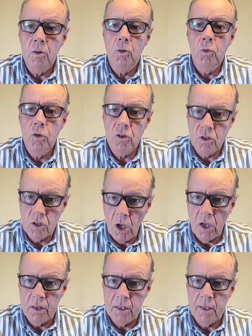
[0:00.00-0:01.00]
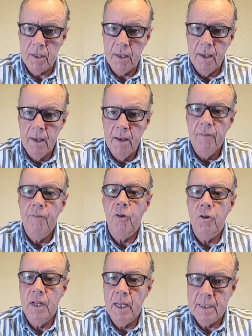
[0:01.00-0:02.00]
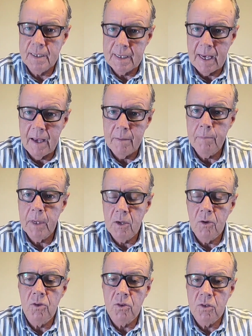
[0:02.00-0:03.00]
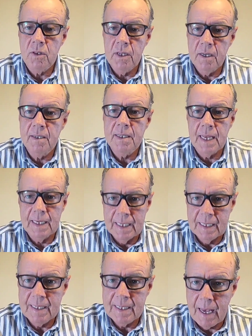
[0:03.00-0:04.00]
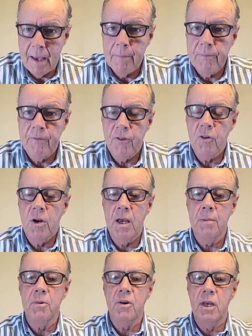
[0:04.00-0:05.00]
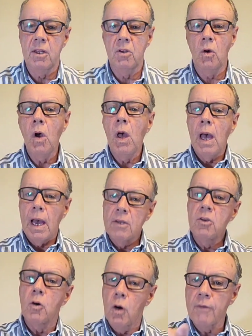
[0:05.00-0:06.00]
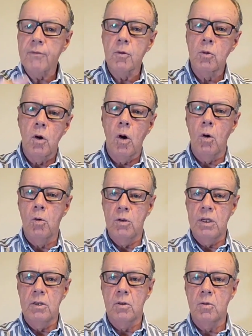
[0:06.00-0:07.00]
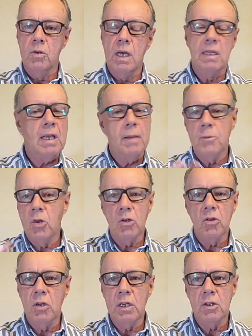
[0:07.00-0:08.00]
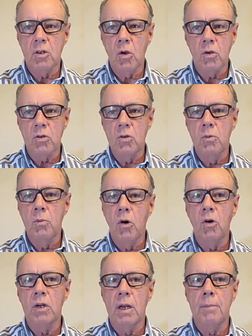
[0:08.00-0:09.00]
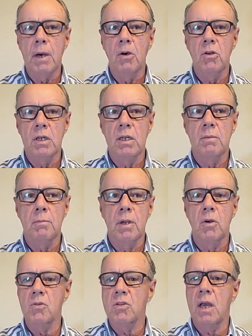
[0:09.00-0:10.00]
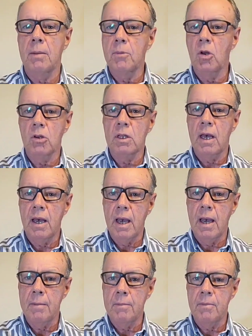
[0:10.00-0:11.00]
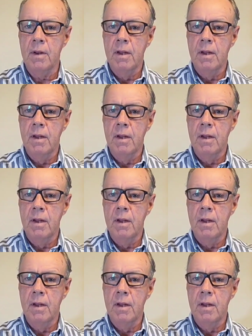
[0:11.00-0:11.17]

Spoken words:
to study for the exam, because there's an exam for ham radio, and you have to go into that. I'm not gonna talk to you more about it because I'm not a ham